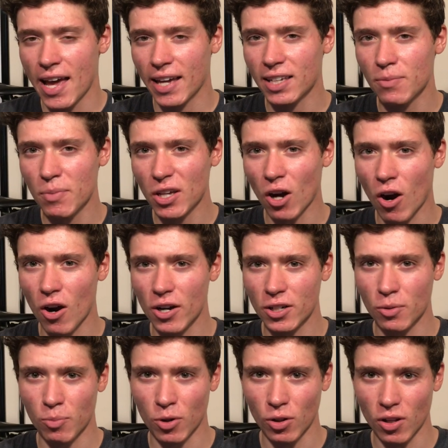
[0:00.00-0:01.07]
it can be hard
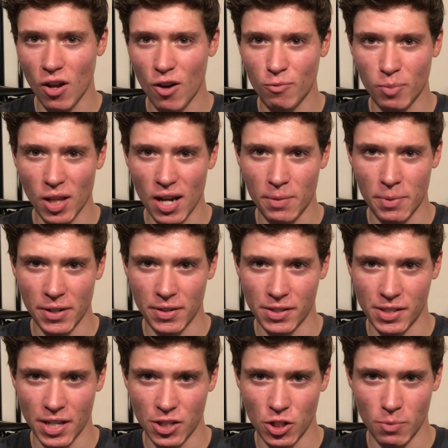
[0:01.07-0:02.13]
to pull off block
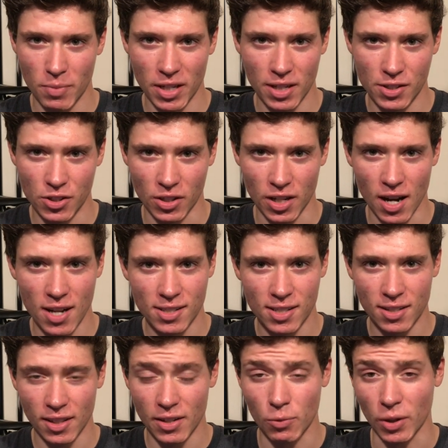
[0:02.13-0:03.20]
periodization because you're
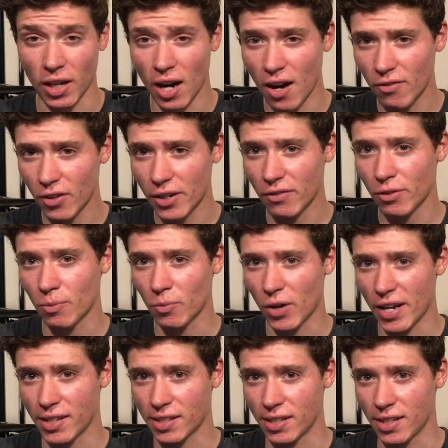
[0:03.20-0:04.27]
constantly recovering from
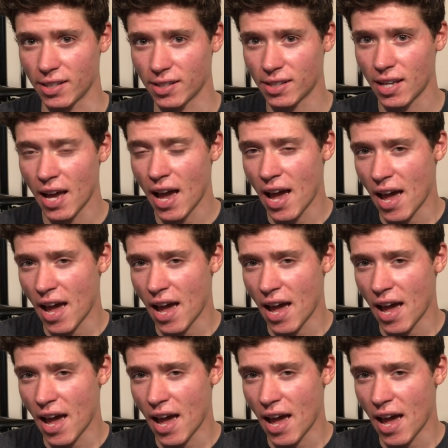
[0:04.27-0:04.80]
races